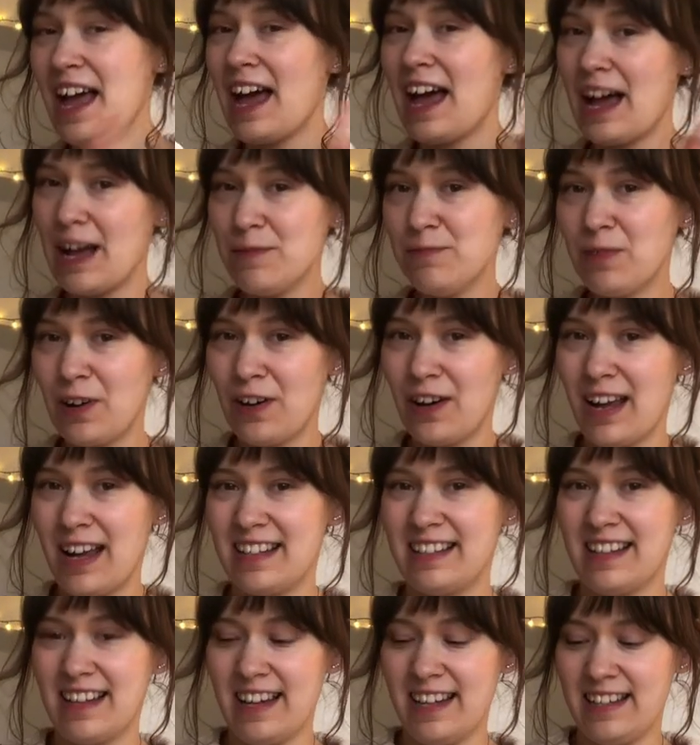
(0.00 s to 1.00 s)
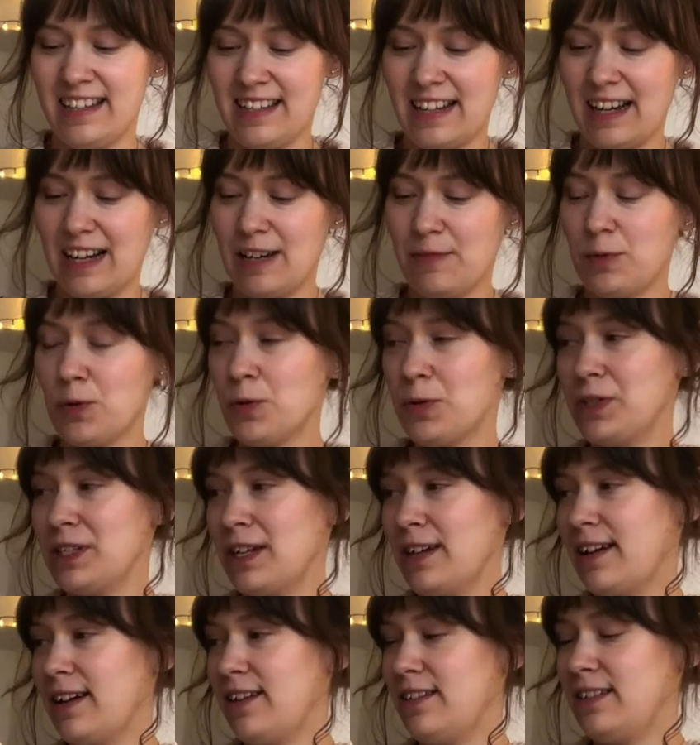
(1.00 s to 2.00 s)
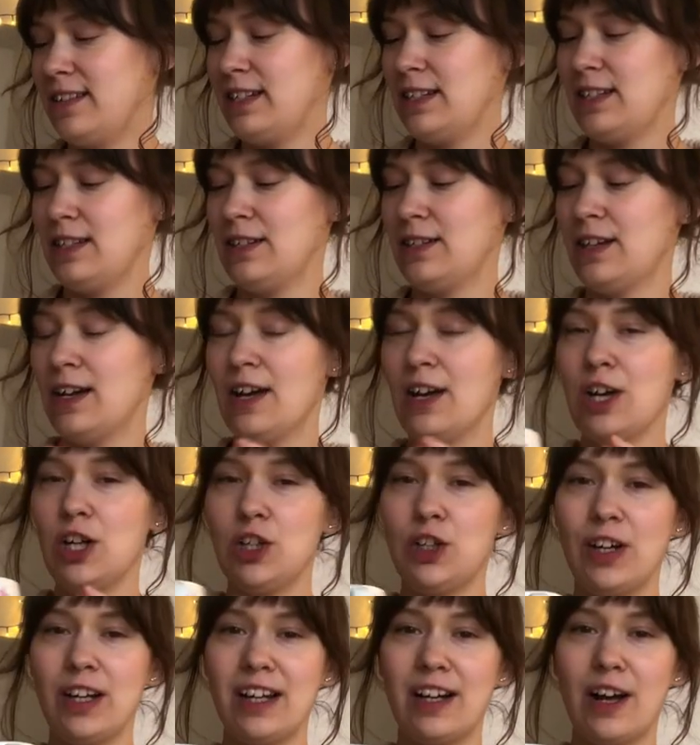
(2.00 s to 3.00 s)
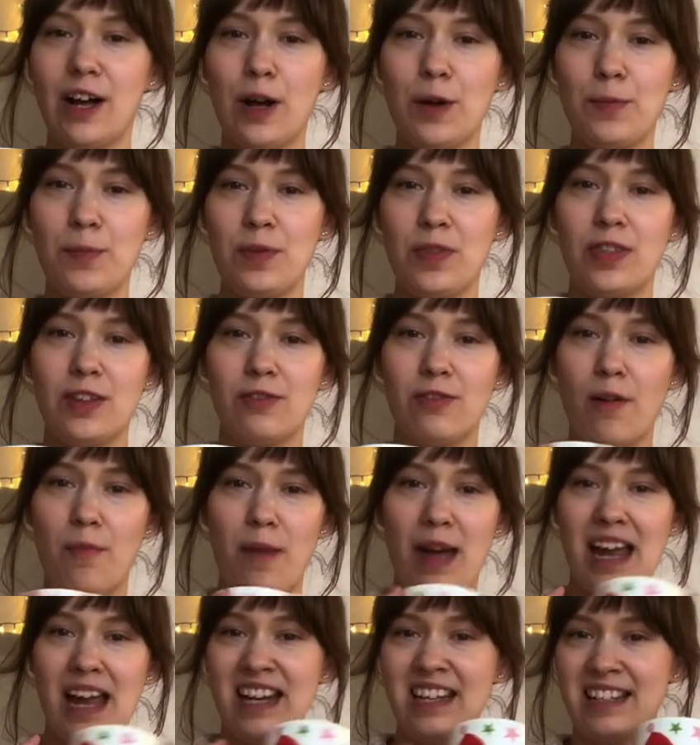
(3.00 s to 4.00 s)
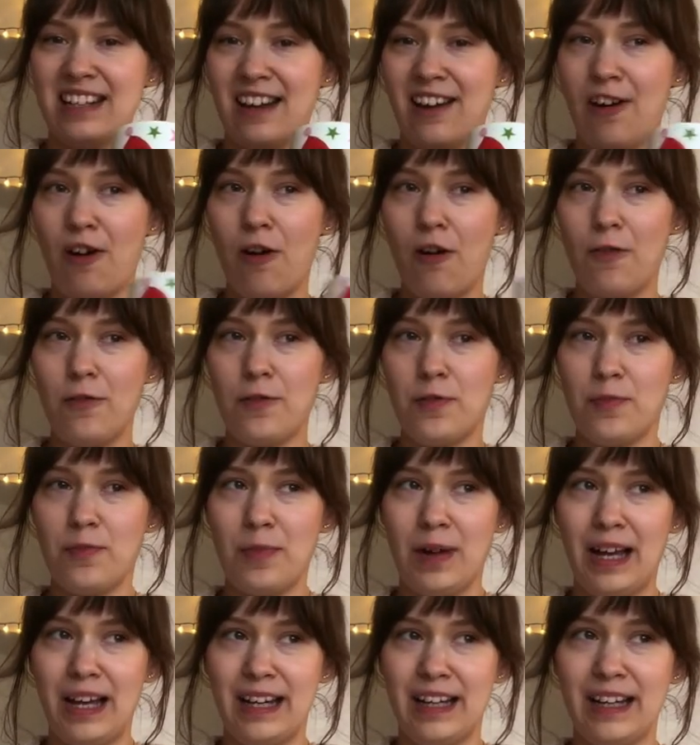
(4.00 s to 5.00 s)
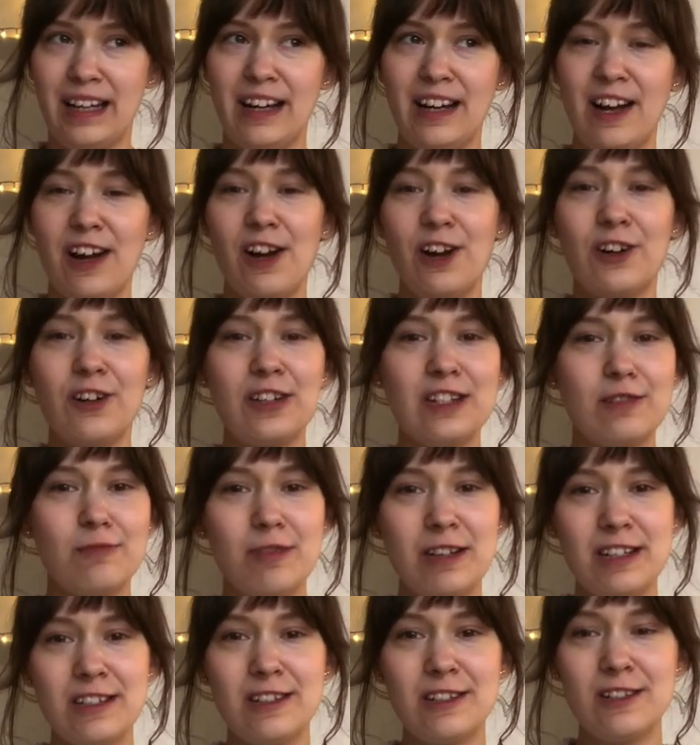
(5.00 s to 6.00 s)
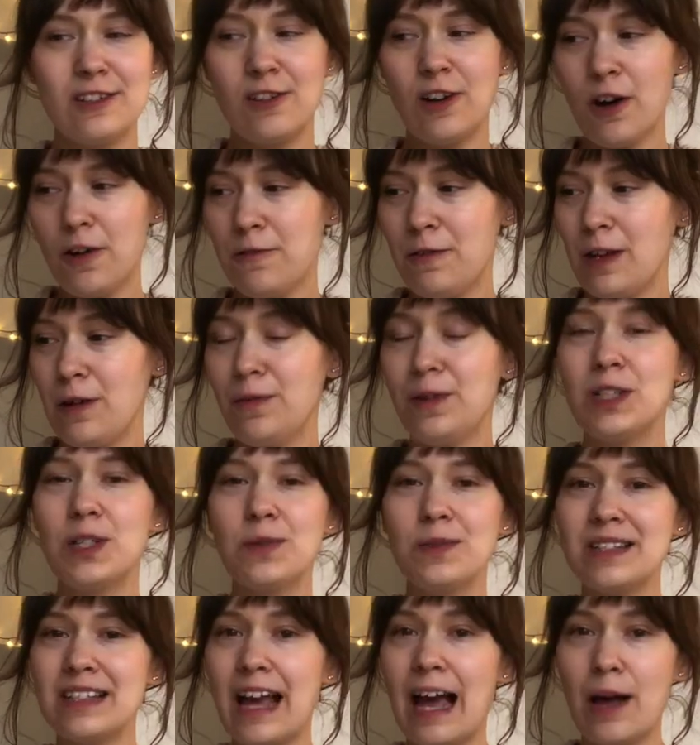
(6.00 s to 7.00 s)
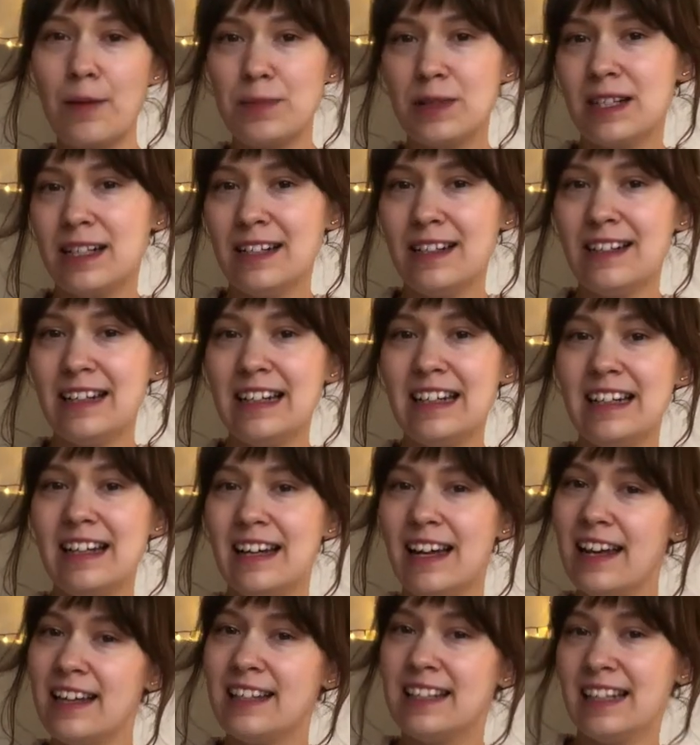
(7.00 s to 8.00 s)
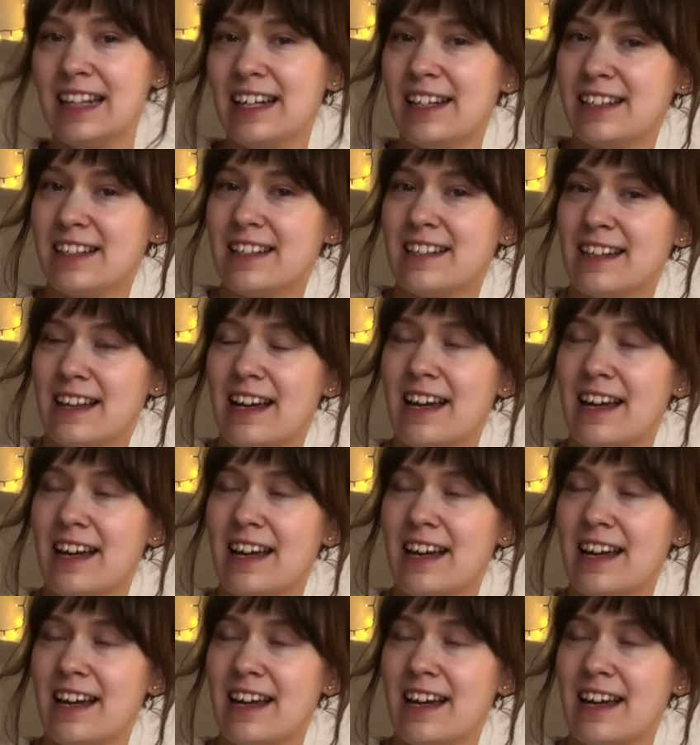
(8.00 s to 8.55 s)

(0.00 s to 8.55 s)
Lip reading: I'm very excited and I'm also going to drink up the remainder of my Christmas coffee, which was absolutely delicious.